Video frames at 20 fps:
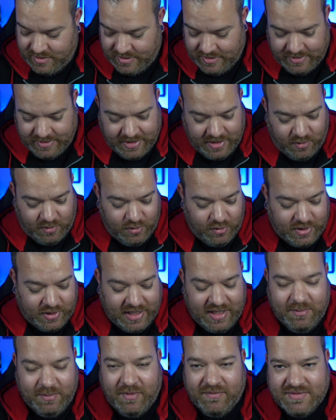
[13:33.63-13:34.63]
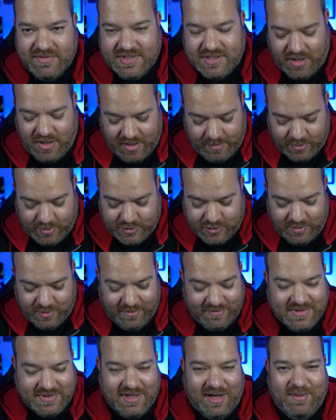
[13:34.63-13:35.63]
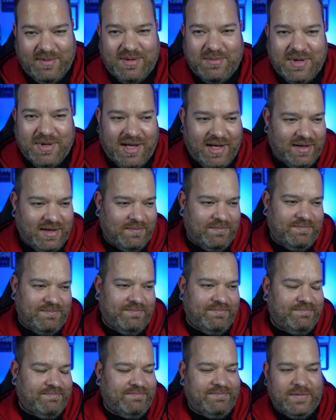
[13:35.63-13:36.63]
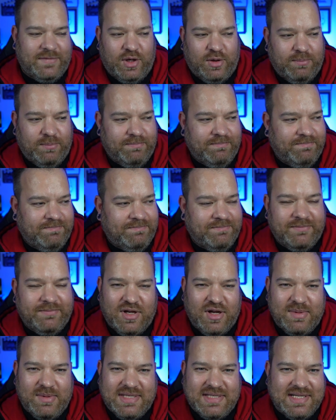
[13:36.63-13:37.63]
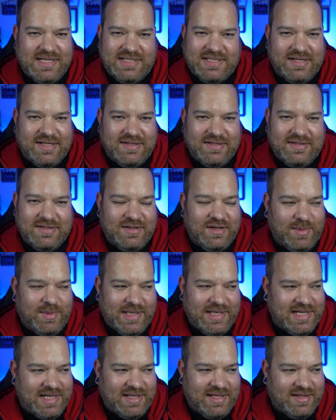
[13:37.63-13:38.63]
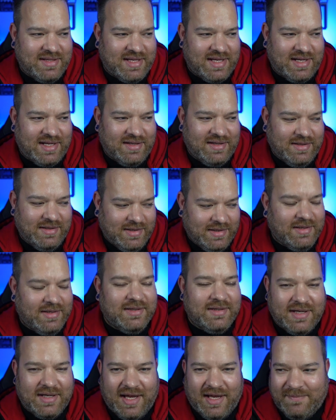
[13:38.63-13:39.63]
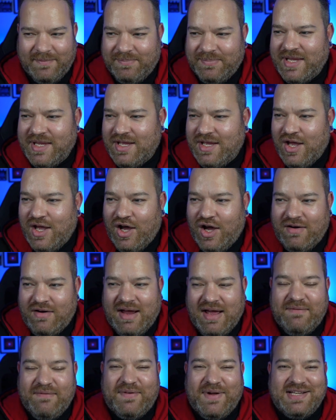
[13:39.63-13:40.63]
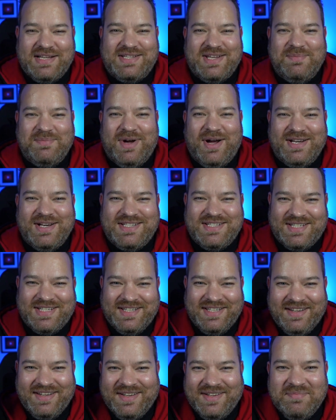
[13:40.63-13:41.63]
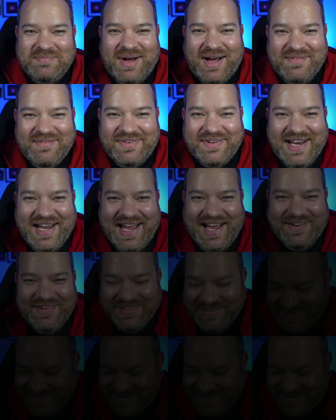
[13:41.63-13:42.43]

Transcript: And then I'll look in a month's time or 2 months' time and I'll be like, nope, nobody's listened. Nobody did the thing. Okay. All right. Thanks so much. Bye for now.